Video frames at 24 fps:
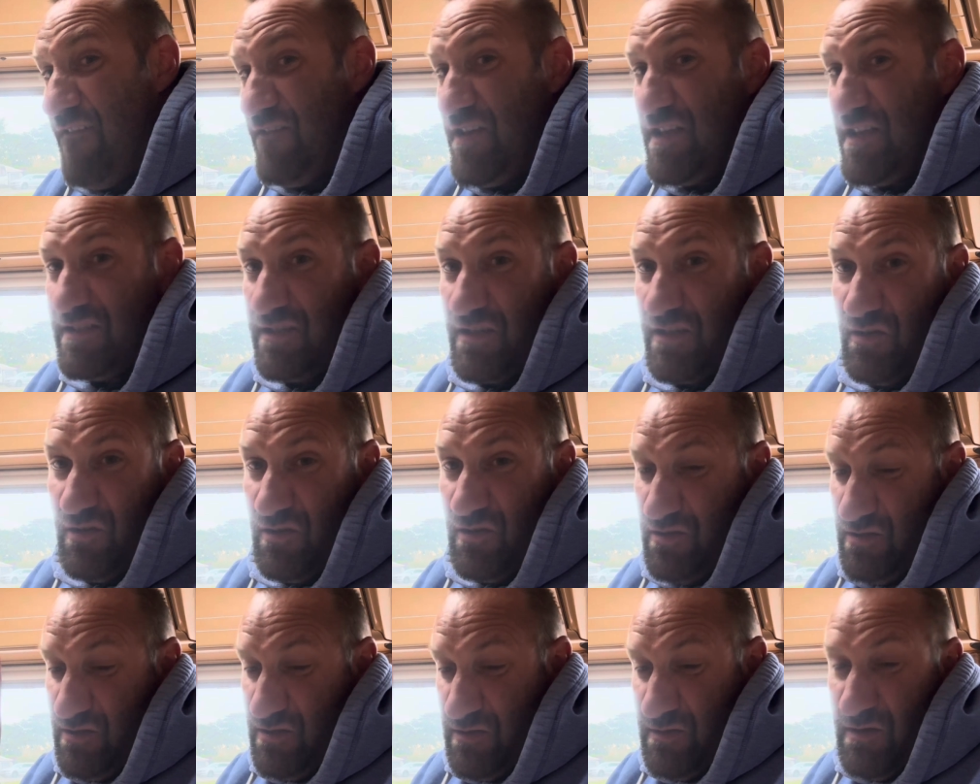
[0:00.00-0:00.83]
it's
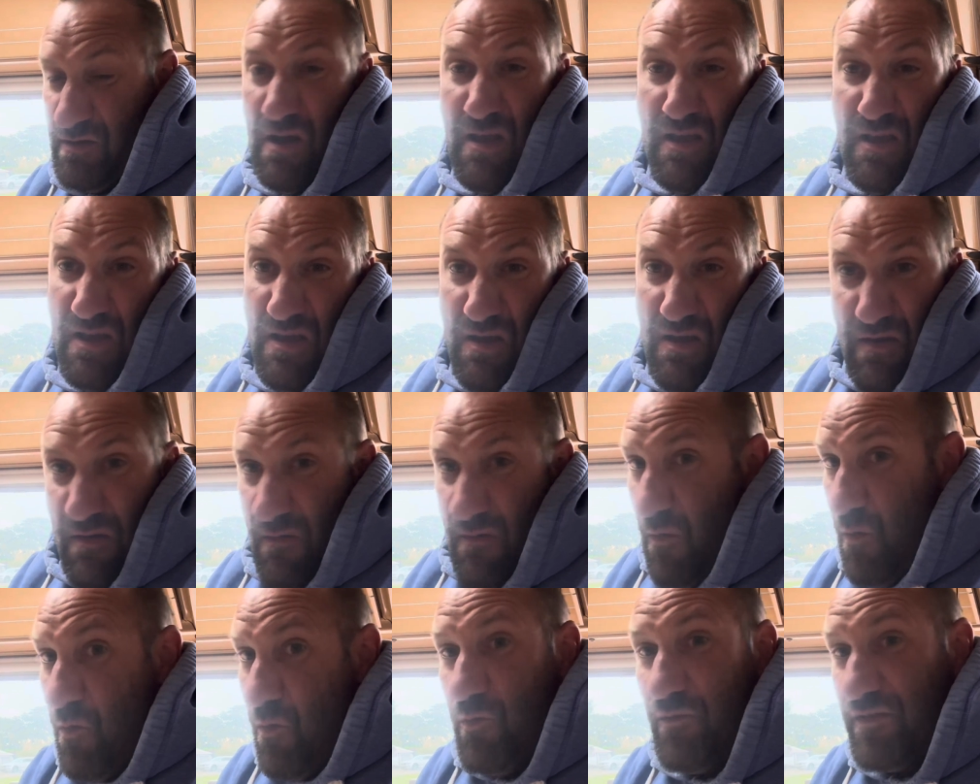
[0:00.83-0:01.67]
got
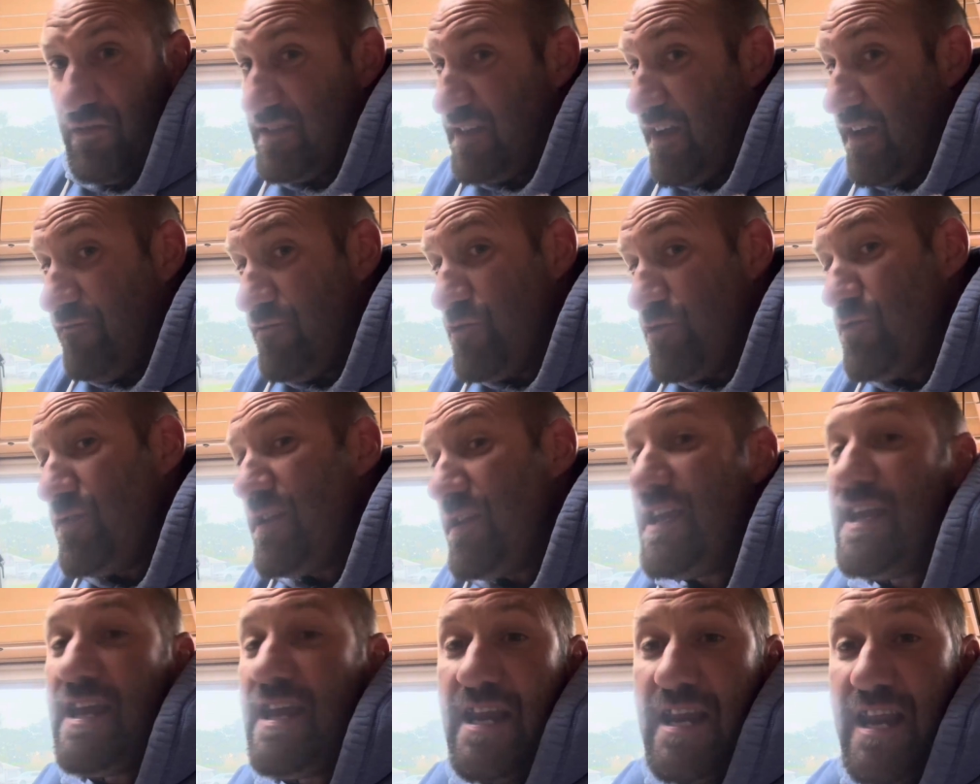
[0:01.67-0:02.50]
all the stuff you
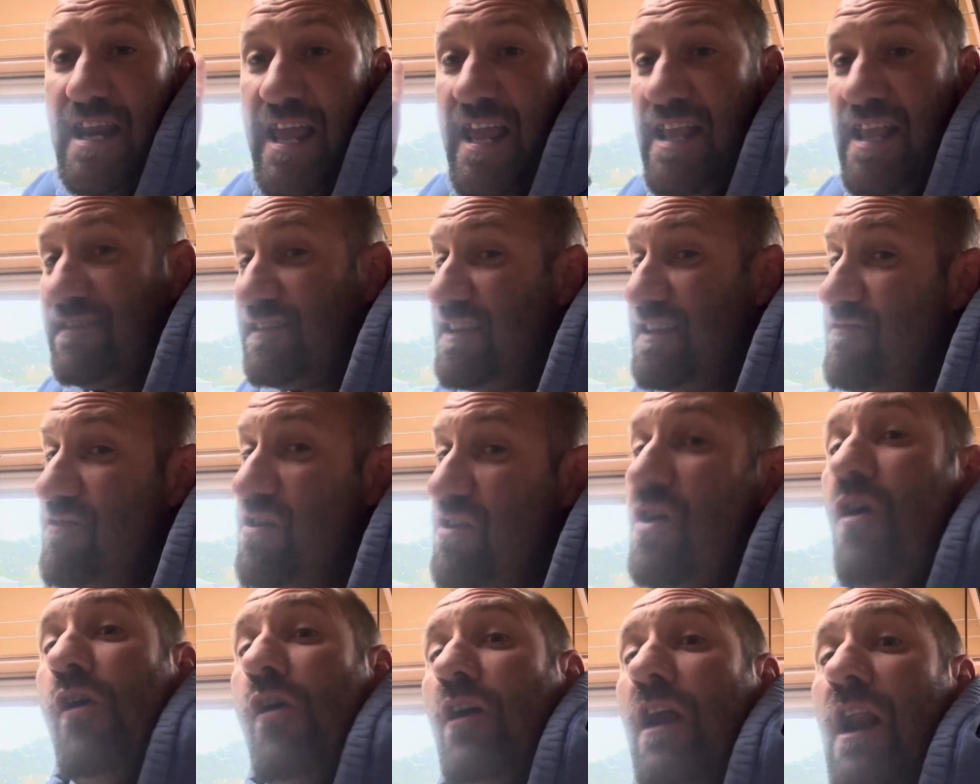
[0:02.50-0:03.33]
need, it's even
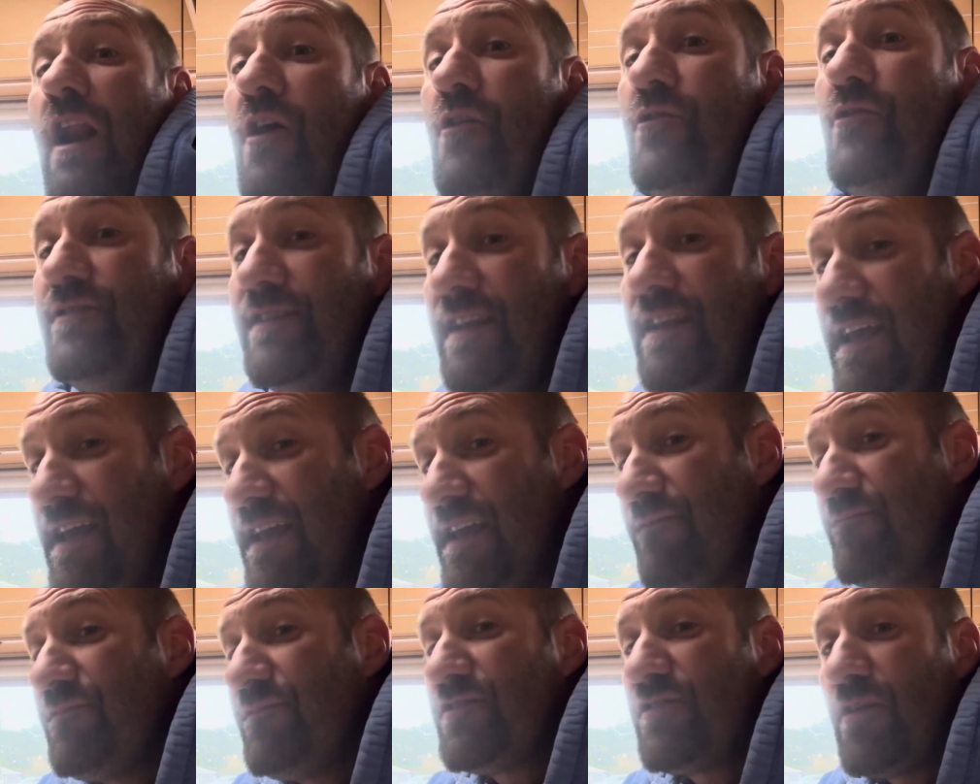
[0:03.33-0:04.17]
got clothes in it.
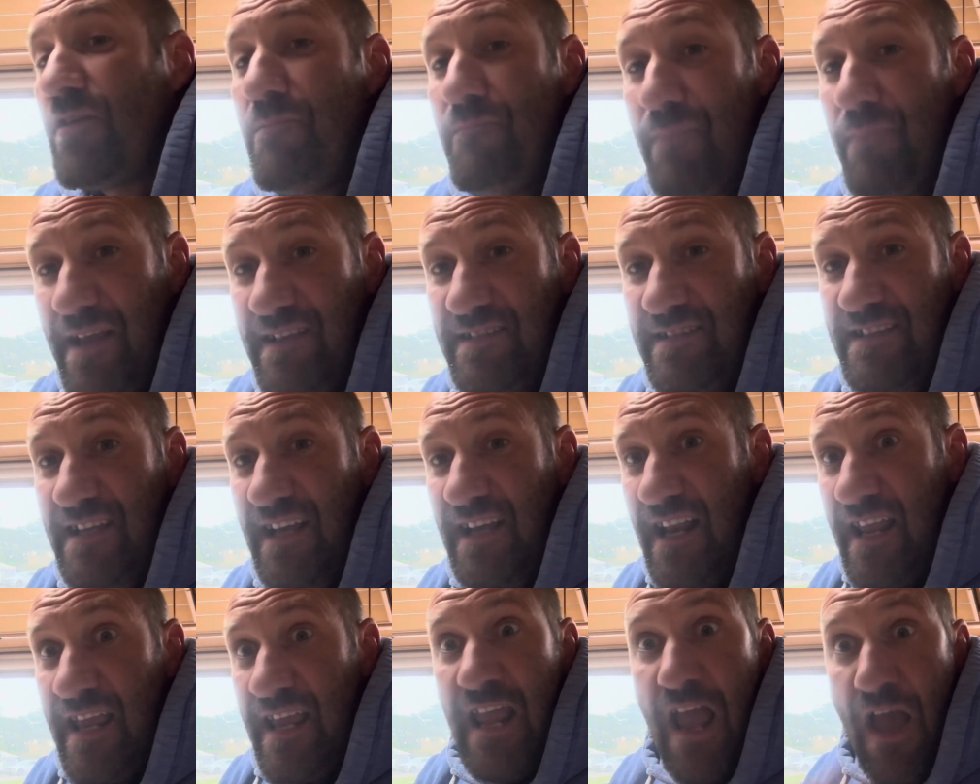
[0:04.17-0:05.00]
So
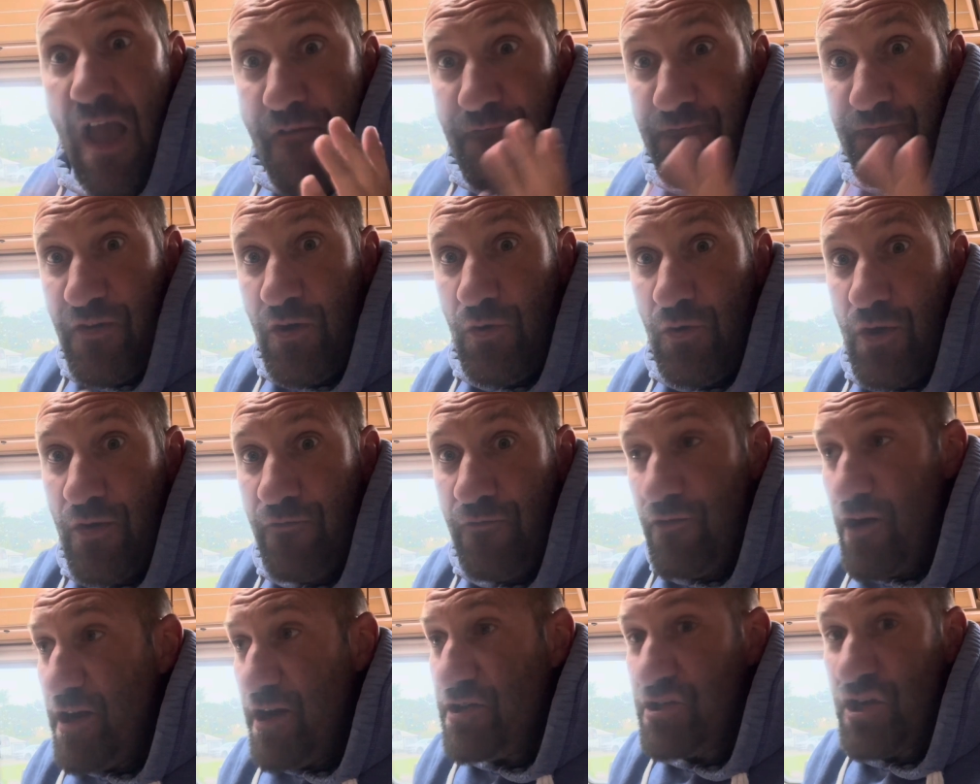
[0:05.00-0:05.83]
basically, fill your
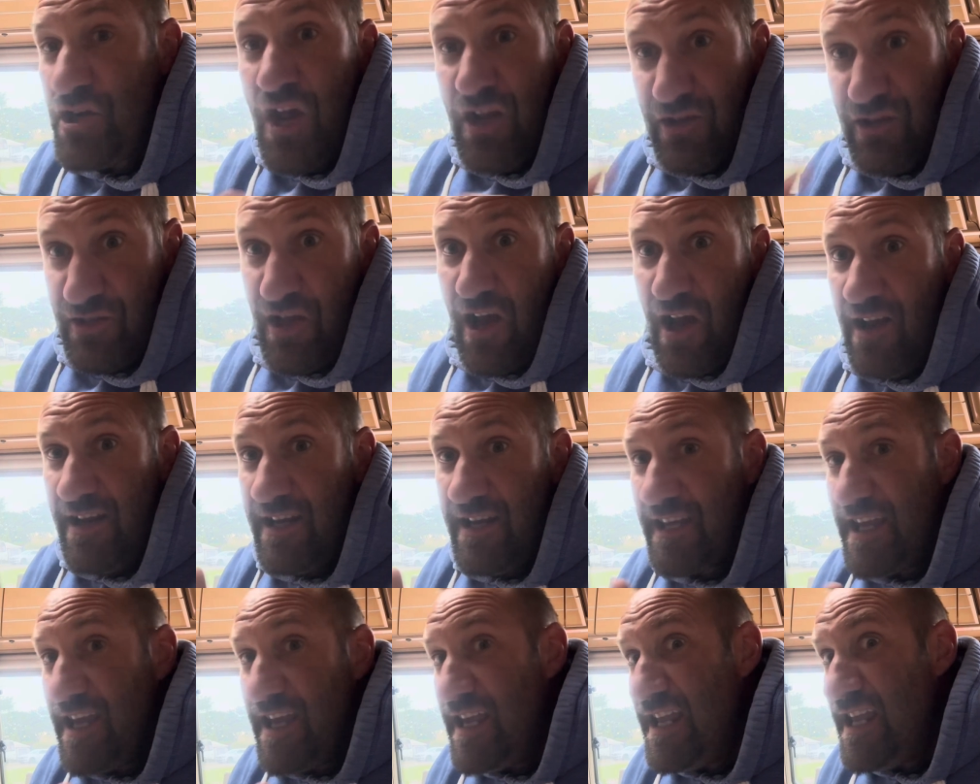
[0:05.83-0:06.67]
fridge, turn the
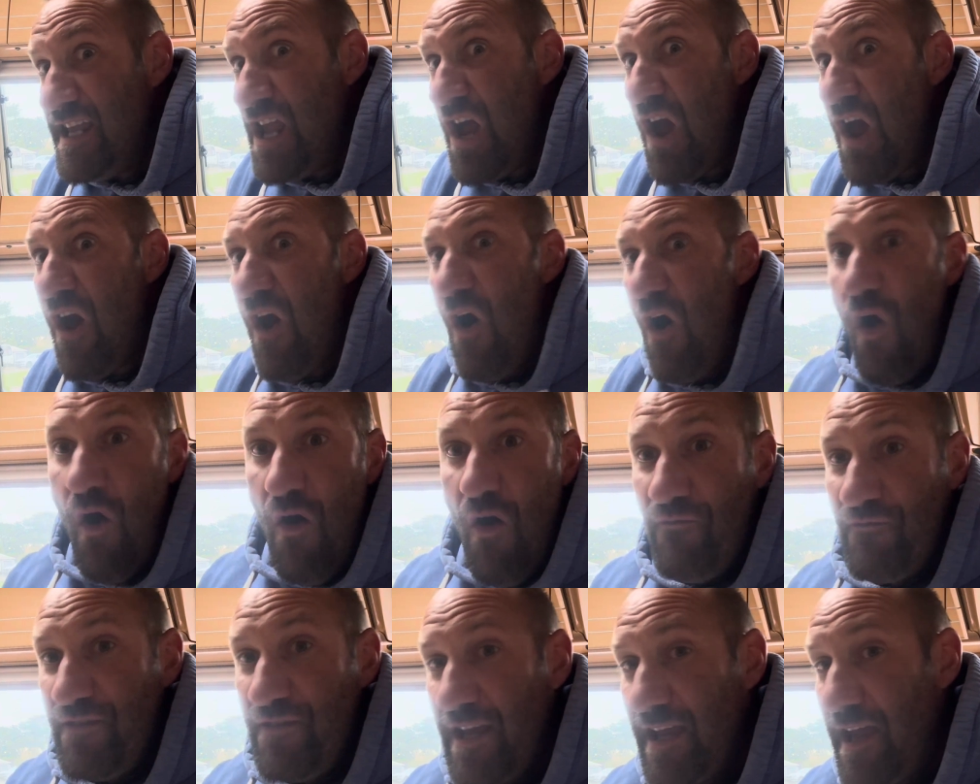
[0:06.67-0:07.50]
key,
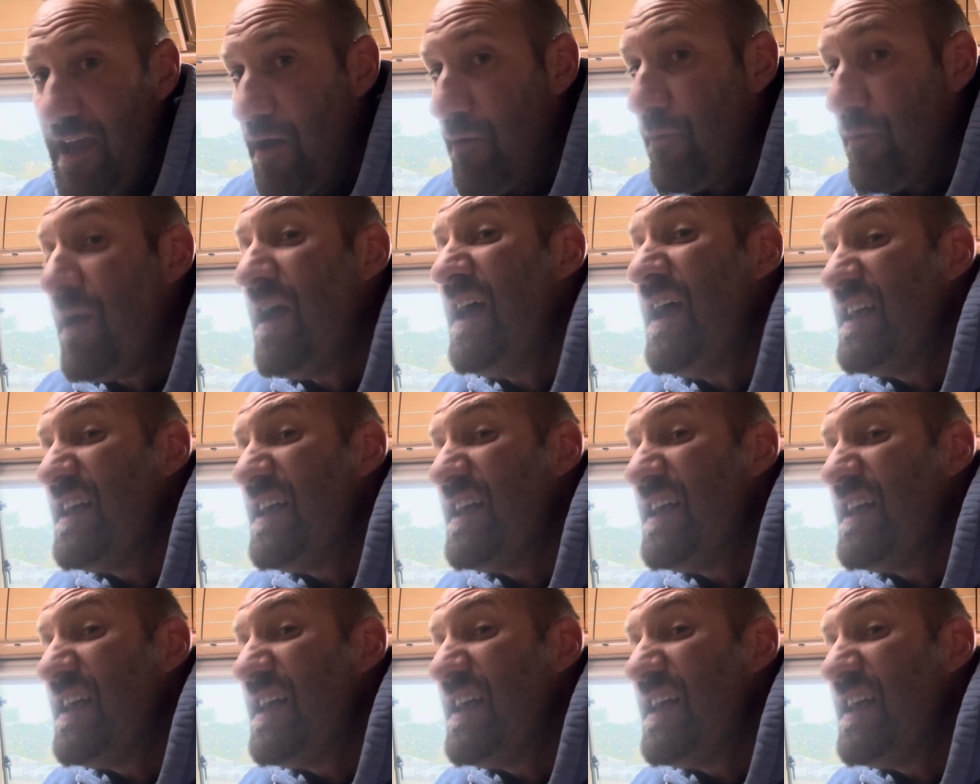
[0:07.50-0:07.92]
off you go.